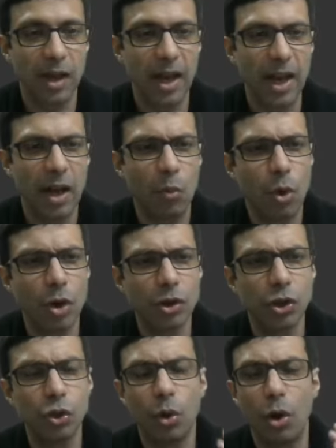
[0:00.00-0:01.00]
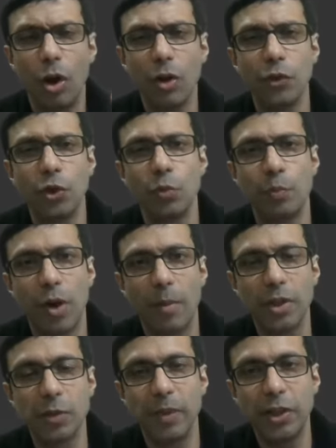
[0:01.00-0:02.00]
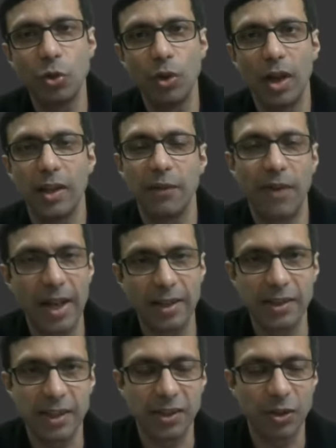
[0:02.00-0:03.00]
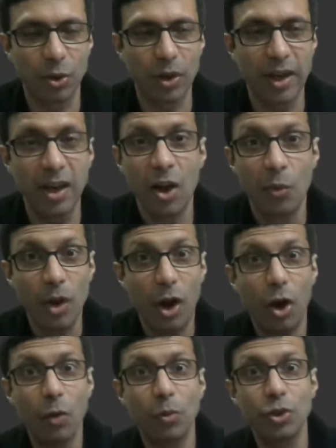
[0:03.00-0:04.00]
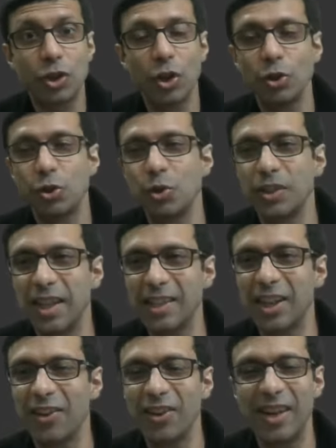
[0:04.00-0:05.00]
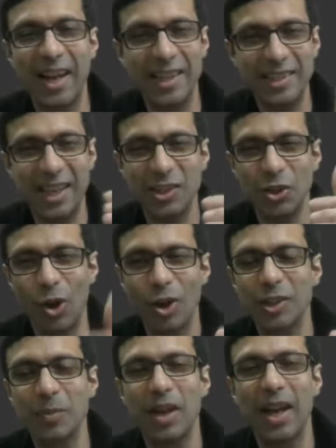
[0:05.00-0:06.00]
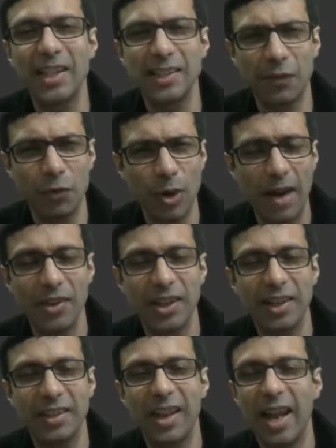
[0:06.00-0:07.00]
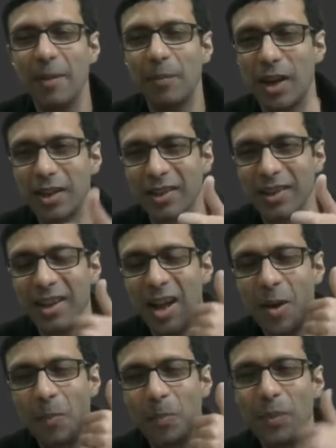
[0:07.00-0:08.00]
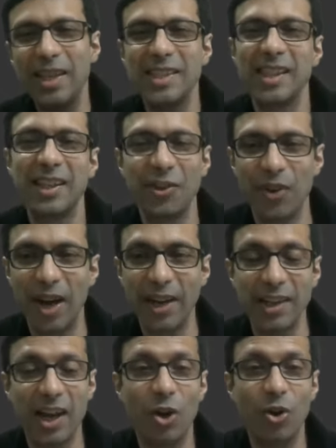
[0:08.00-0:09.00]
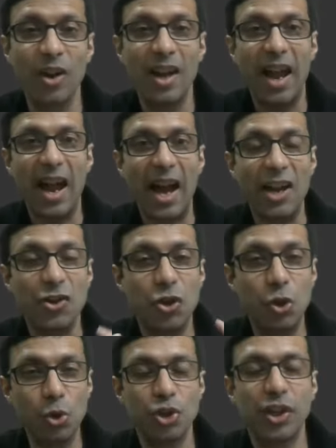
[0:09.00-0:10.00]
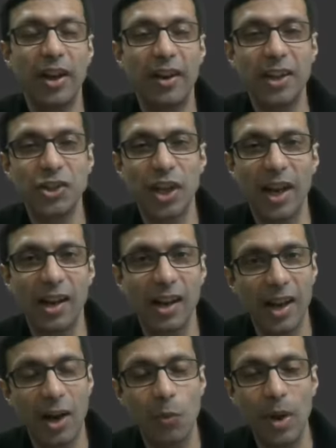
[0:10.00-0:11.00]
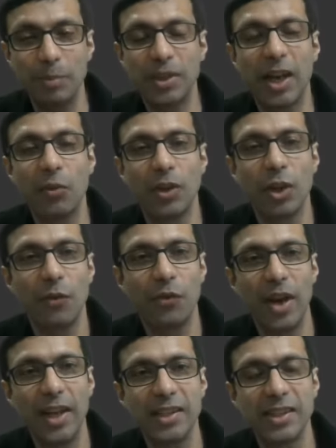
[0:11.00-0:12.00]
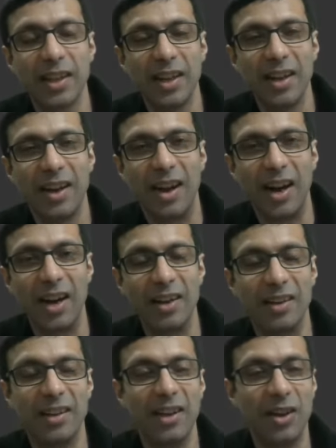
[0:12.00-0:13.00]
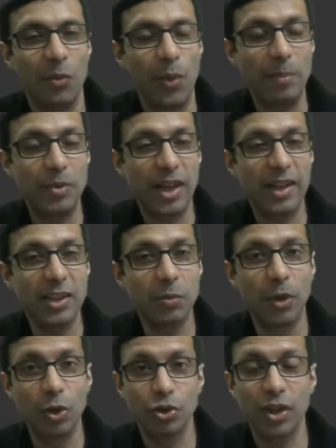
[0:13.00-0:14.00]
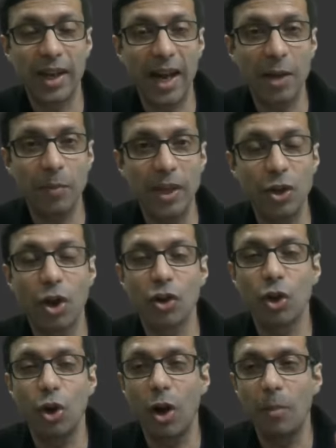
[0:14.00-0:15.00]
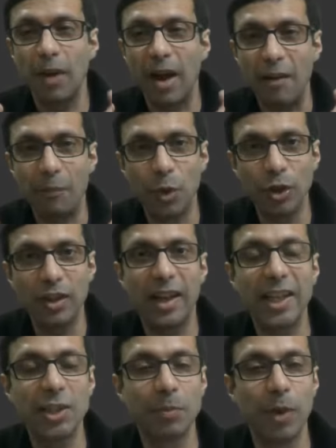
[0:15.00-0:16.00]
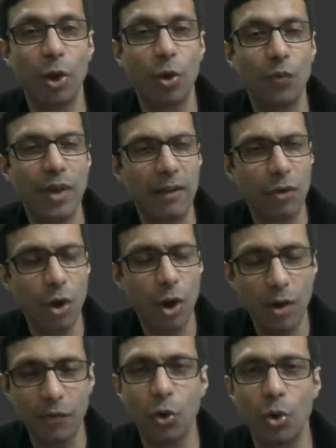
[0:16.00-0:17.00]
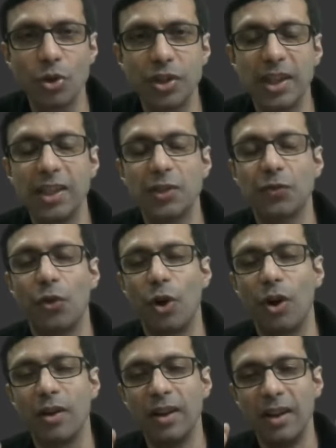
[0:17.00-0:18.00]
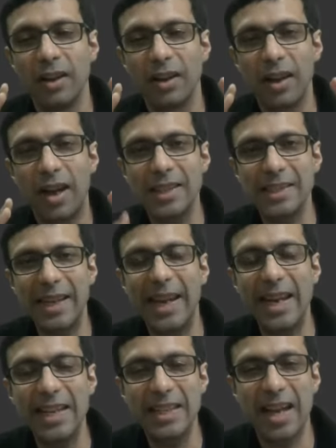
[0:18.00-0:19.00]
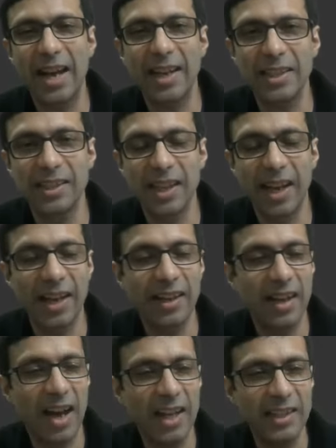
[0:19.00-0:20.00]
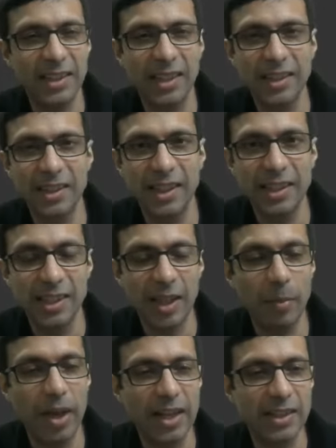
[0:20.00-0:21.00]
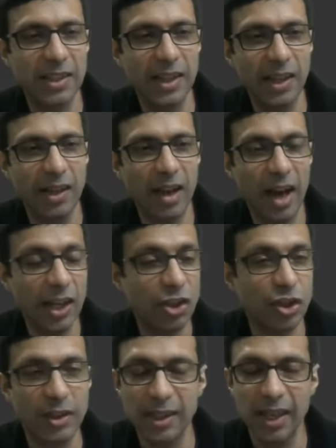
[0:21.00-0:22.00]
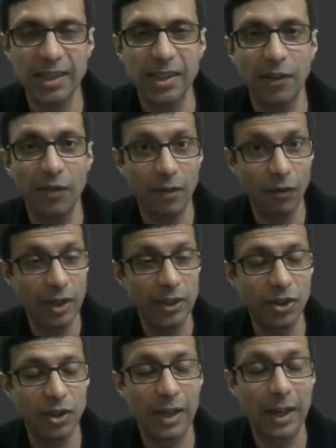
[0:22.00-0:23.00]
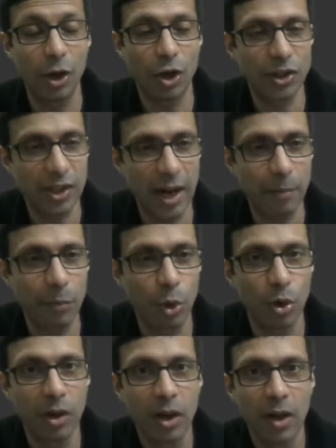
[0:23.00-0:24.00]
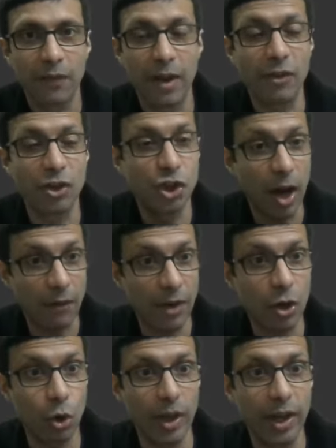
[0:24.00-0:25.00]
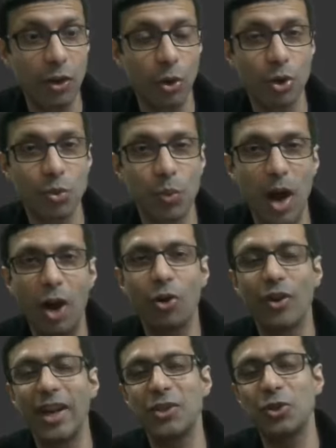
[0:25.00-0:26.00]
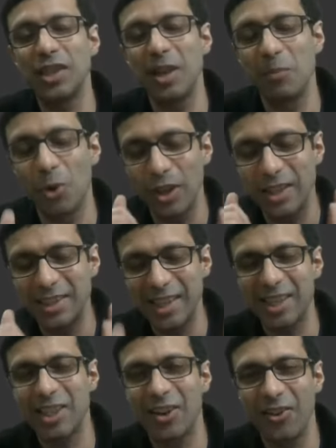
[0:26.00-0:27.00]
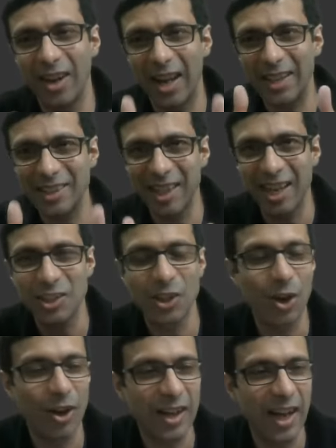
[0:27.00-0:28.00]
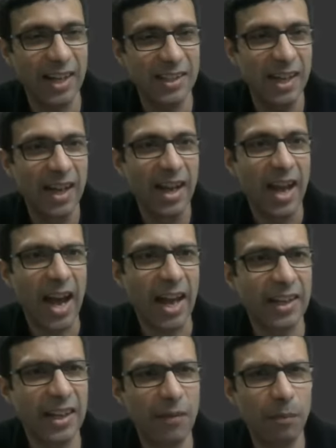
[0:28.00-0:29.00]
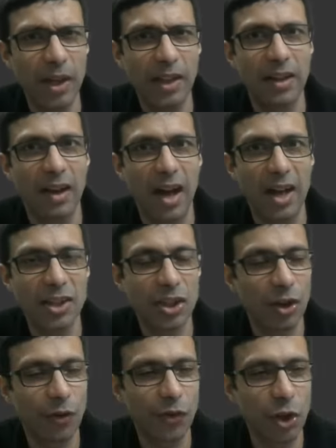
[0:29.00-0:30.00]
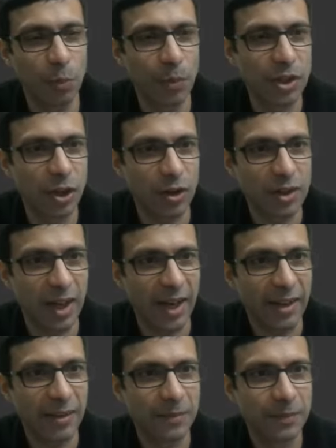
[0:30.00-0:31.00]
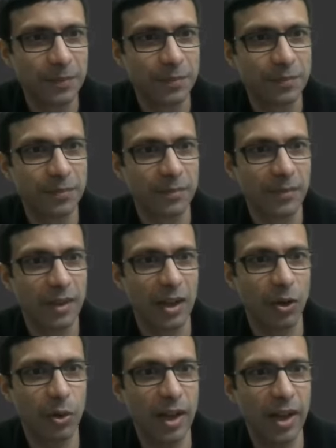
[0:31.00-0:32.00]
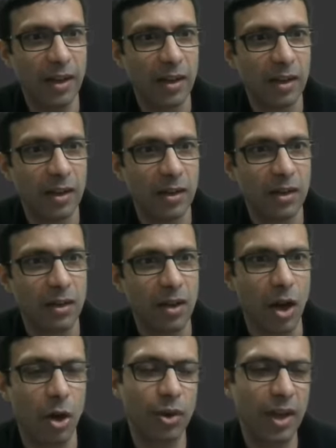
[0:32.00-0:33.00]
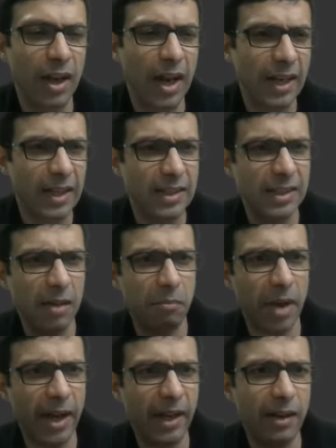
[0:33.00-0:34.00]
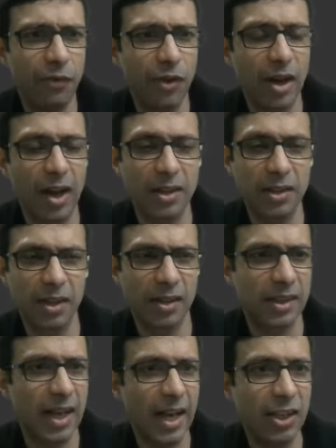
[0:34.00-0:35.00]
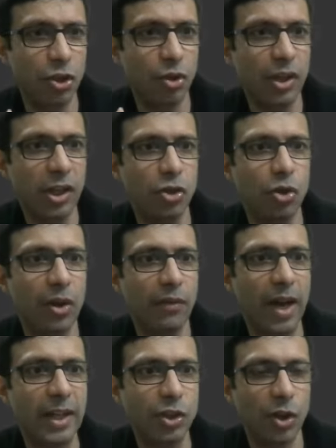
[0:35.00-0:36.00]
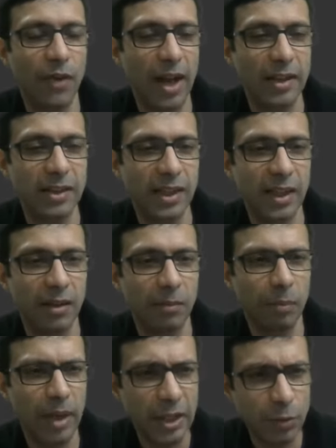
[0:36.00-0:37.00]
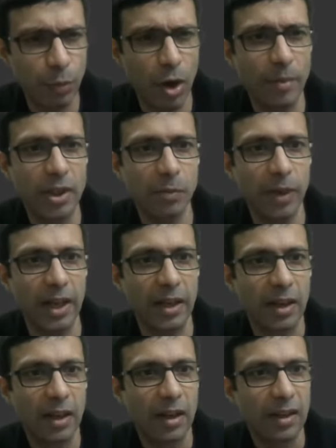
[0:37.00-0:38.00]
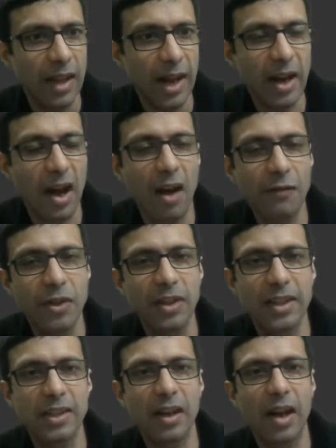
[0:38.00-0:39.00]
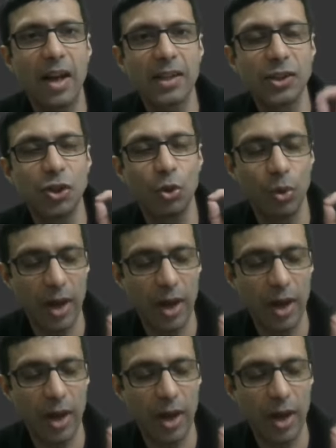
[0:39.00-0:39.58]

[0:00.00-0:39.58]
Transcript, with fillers: And I want you, all of you, to promise me to learn the valencies, okay? We are almost close to six hundred likes. That's awesome, guys. If you haven't hit the like button, please hit it right now. And do share our channel and our website with your friends. Our website is Manocha Academy dot com. I put the links below. We have a lot of courses for class eight, nine and ten, I C S E, C B S E, I G C S E. We have recently launched that board. We have a Java coding course. Wow, great to see. More than six hundred likes. Thanks a lot, guys. And give me the answer of cuprous oxide. Okay. Okay, I can see many different answers. Guys, you need to revise your valency. Please promise me that after this class, you